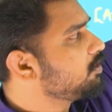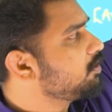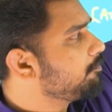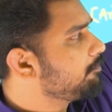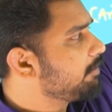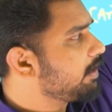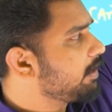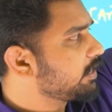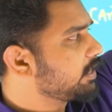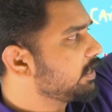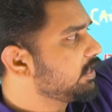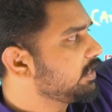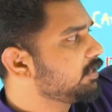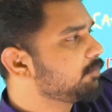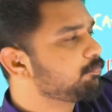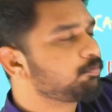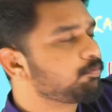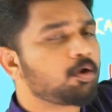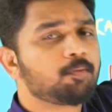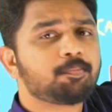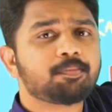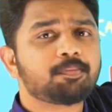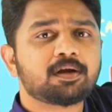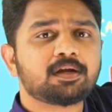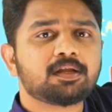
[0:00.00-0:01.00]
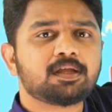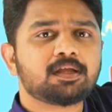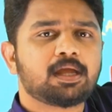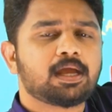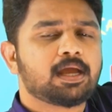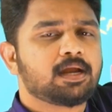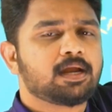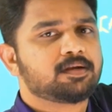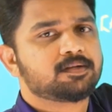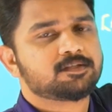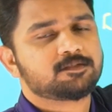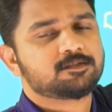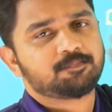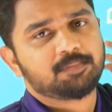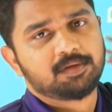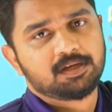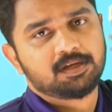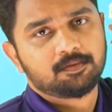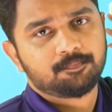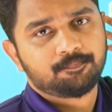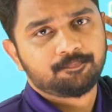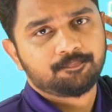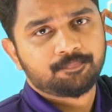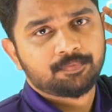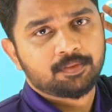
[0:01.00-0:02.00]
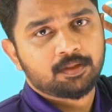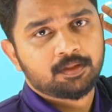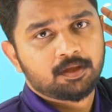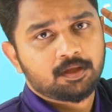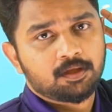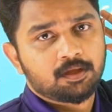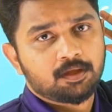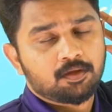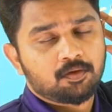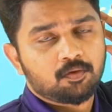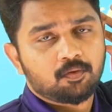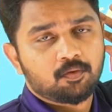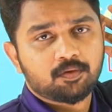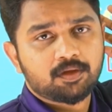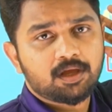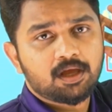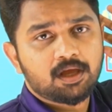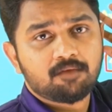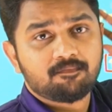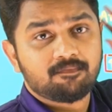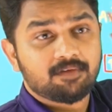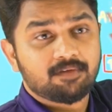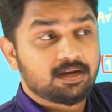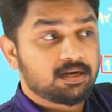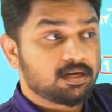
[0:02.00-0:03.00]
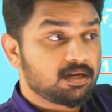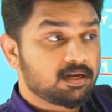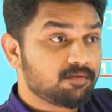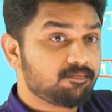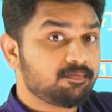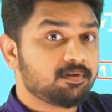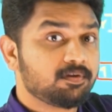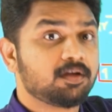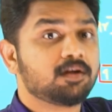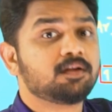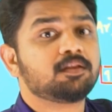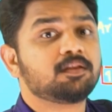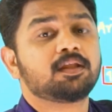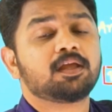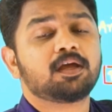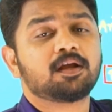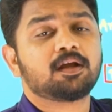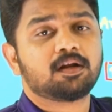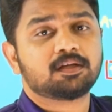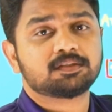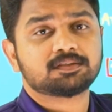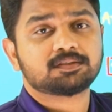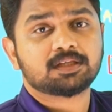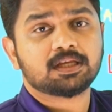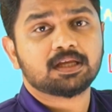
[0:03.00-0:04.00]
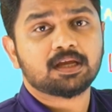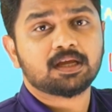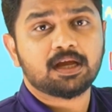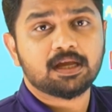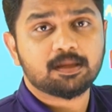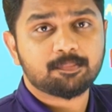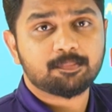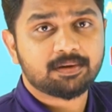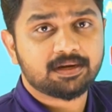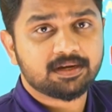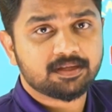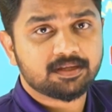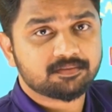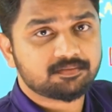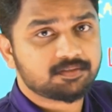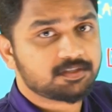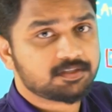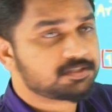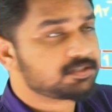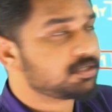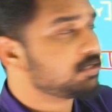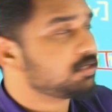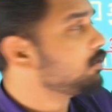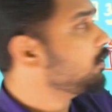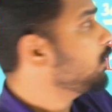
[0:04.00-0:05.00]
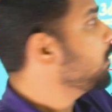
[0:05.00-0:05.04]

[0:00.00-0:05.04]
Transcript: magnetic property, and spin. Okay, whenever they are asking hybridization,